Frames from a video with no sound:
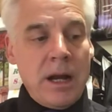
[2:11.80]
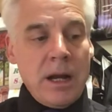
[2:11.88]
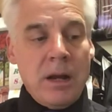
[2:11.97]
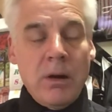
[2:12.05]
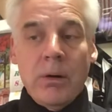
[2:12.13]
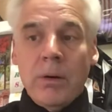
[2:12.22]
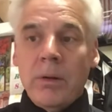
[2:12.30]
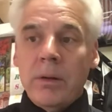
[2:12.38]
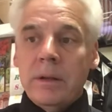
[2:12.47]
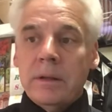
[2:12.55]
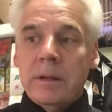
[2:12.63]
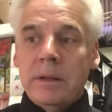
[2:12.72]

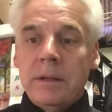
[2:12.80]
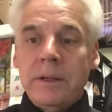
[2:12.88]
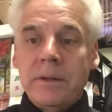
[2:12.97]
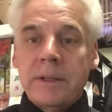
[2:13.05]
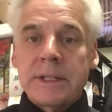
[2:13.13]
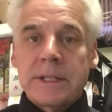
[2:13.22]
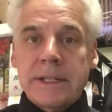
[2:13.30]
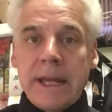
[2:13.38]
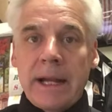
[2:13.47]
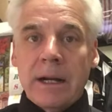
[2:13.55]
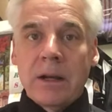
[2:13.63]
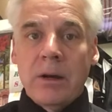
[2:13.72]
goal, you can
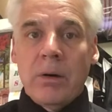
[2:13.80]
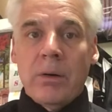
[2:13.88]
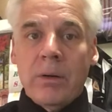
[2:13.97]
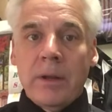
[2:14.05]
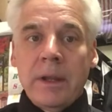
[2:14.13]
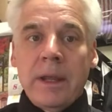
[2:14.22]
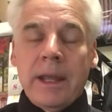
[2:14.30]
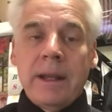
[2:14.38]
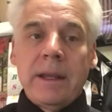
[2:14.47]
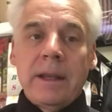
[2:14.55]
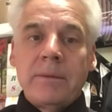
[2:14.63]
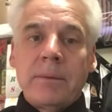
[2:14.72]
set a goal,
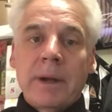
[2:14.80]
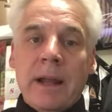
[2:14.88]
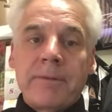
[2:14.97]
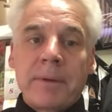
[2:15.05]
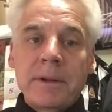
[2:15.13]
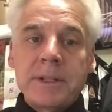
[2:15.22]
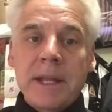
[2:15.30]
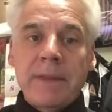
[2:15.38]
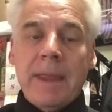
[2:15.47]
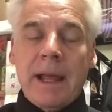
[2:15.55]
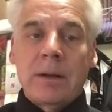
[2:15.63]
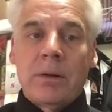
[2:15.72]
and when I first
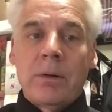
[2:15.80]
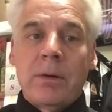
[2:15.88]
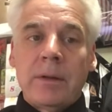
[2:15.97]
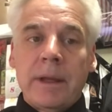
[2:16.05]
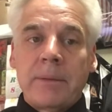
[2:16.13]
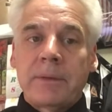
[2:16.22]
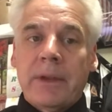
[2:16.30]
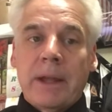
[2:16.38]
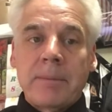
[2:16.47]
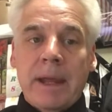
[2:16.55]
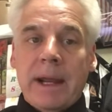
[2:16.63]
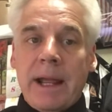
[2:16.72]
set that goal, it was
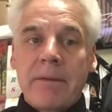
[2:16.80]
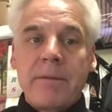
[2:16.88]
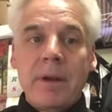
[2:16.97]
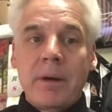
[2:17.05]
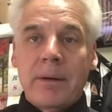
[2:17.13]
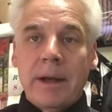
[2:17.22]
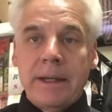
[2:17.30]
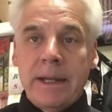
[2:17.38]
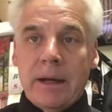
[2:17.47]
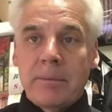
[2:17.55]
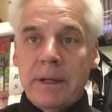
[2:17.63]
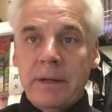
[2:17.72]
like, man, I have no
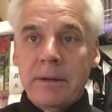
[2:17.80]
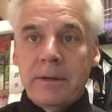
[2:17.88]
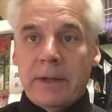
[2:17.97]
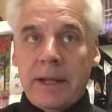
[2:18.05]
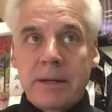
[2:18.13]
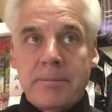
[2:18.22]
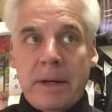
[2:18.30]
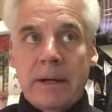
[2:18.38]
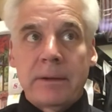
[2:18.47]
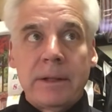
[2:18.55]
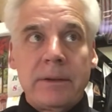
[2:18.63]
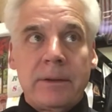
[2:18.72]
idea I'm going to do this. I could
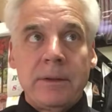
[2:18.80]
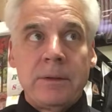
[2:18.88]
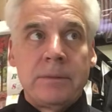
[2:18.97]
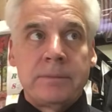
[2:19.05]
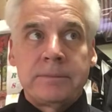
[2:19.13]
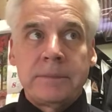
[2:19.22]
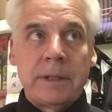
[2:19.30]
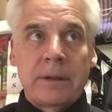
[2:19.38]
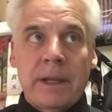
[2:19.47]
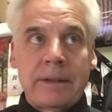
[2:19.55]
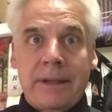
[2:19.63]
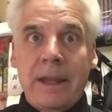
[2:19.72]
barely do
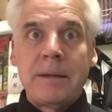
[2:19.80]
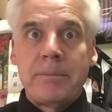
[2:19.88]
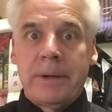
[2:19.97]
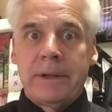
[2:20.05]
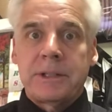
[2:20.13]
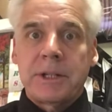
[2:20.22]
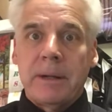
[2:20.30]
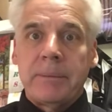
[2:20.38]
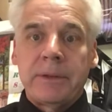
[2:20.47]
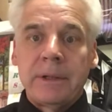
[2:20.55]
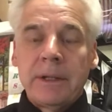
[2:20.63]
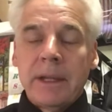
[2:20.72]
like 10
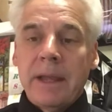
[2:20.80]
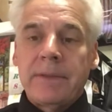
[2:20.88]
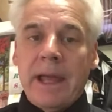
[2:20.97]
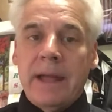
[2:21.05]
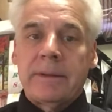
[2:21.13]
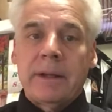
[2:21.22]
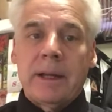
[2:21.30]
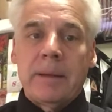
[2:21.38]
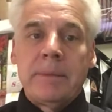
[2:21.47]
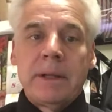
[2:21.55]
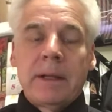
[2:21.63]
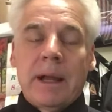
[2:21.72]
push-ups at that
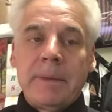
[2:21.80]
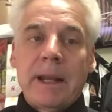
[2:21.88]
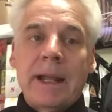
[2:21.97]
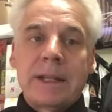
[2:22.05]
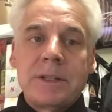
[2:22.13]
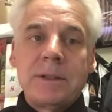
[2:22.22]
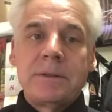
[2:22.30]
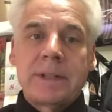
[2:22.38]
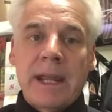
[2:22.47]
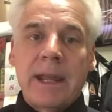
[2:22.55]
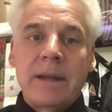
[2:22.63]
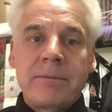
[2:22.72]
time. I mean, I could do
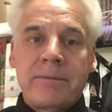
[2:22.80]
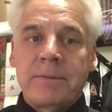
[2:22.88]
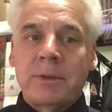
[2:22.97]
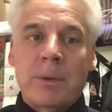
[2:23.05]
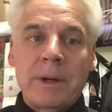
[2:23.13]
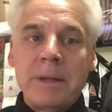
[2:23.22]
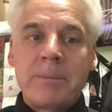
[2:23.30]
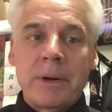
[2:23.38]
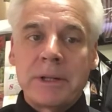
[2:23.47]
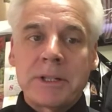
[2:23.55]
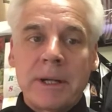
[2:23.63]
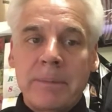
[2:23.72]
10, 20
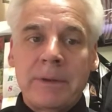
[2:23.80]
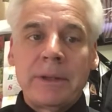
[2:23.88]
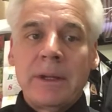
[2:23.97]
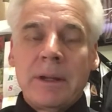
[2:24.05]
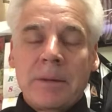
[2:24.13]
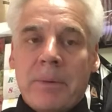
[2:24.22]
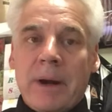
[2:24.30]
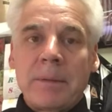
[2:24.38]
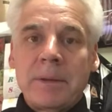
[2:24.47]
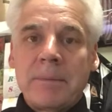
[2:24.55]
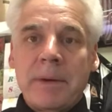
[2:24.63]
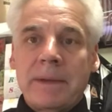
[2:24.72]
push-ups
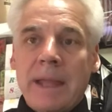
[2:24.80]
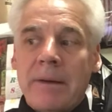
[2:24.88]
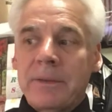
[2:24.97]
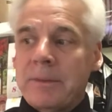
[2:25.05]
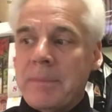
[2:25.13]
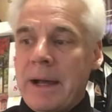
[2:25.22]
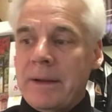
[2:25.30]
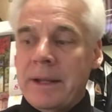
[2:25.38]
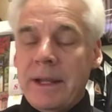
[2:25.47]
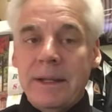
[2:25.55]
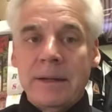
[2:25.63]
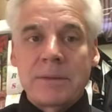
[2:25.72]
probably, but that was about
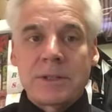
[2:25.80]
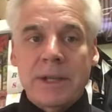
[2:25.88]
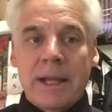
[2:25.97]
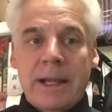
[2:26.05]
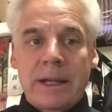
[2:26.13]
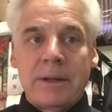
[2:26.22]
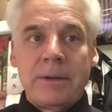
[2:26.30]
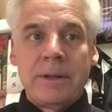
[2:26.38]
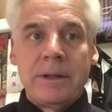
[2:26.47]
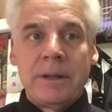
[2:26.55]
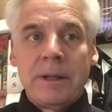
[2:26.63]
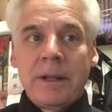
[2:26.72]
it, and it was like I couldn't